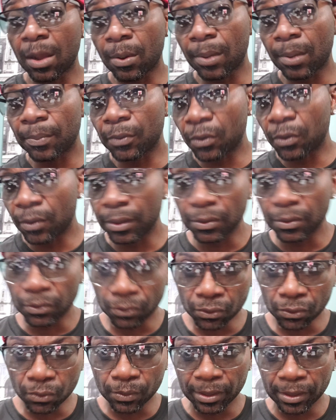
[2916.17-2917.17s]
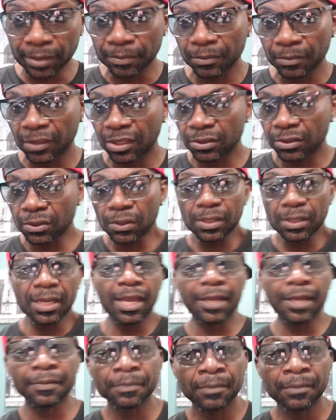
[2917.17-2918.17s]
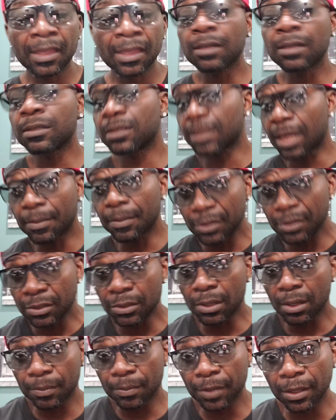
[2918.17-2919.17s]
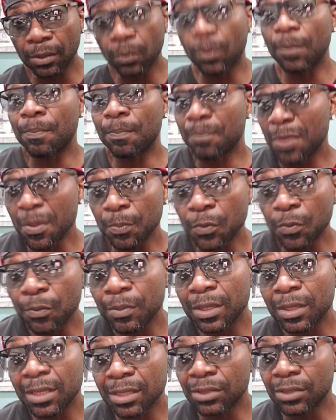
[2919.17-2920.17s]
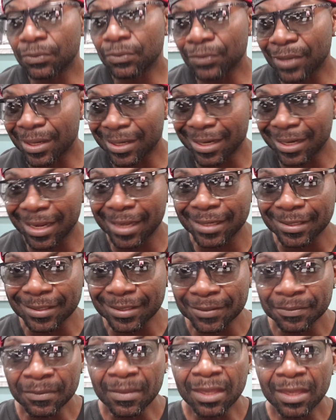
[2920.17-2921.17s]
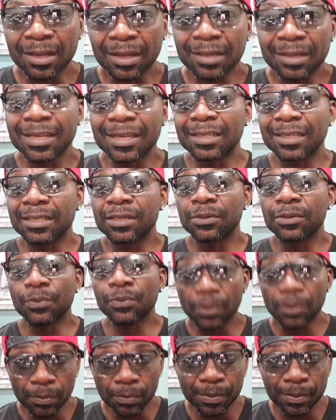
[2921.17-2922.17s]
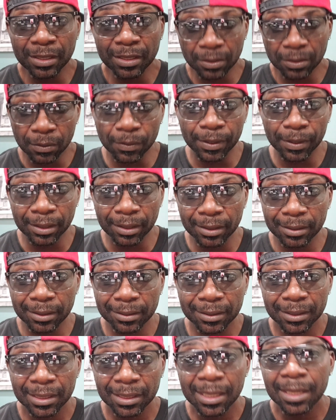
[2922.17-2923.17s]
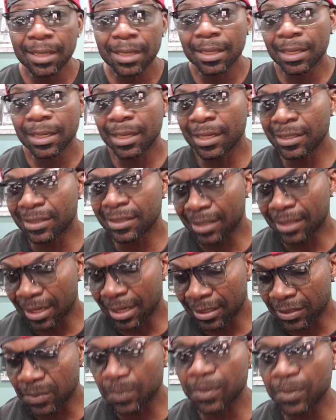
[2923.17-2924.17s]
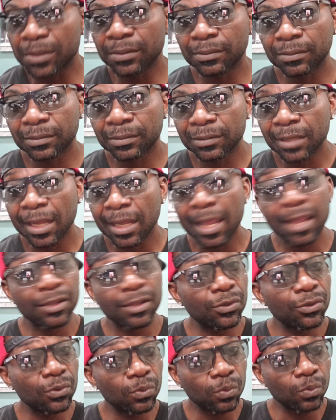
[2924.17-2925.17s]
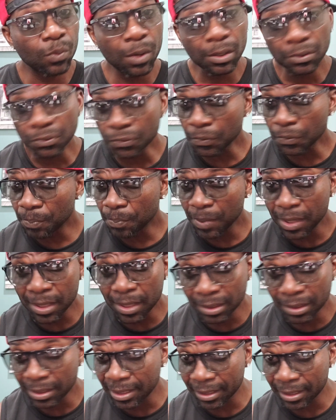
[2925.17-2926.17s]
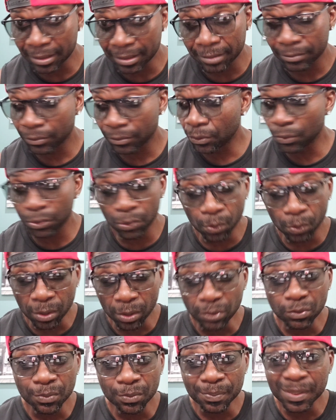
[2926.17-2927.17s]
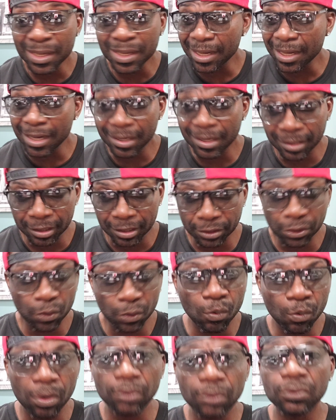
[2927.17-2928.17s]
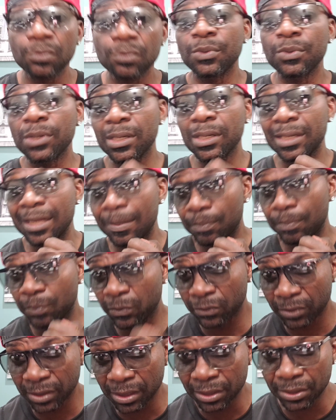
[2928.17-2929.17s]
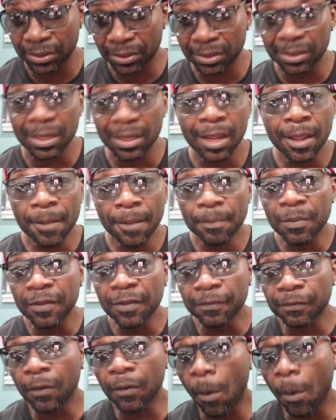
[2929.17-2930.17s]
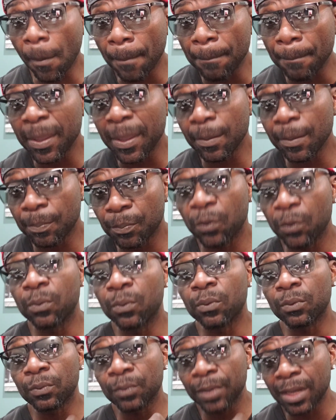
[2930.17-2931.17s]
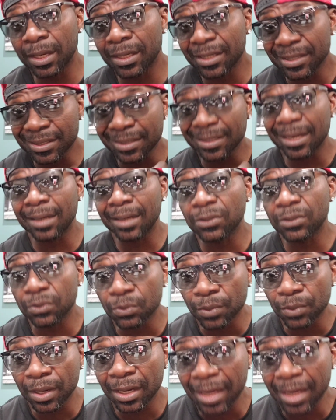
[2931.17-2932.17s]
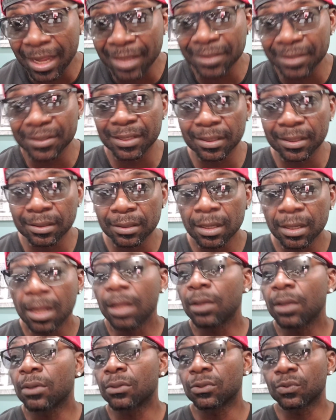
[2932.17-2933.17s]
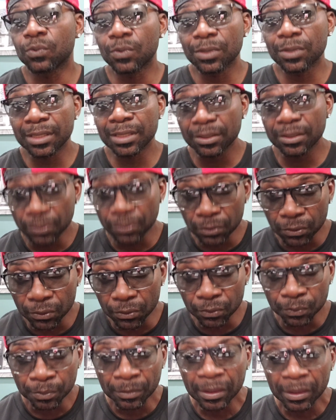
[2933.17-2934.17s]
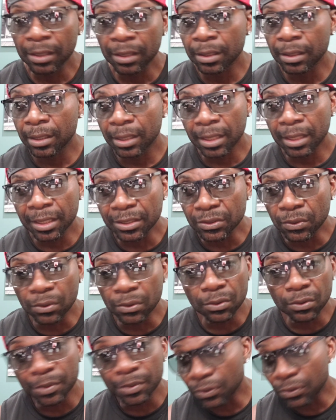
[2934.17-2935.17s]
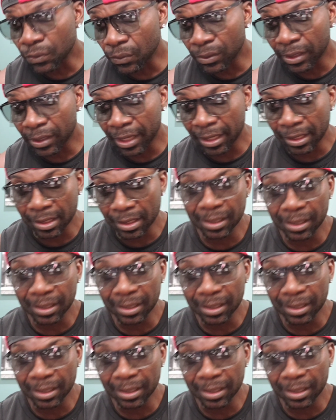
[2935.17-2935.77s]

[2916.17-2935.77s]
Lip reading: I'm going to do it. So yeah, time is coming when people begin to realize that the real Bitcoin is Kaspa. And you want to be in it. You want to be in it. You want to be in that position before people really start to realize it. Because when they do, it is going to be too late.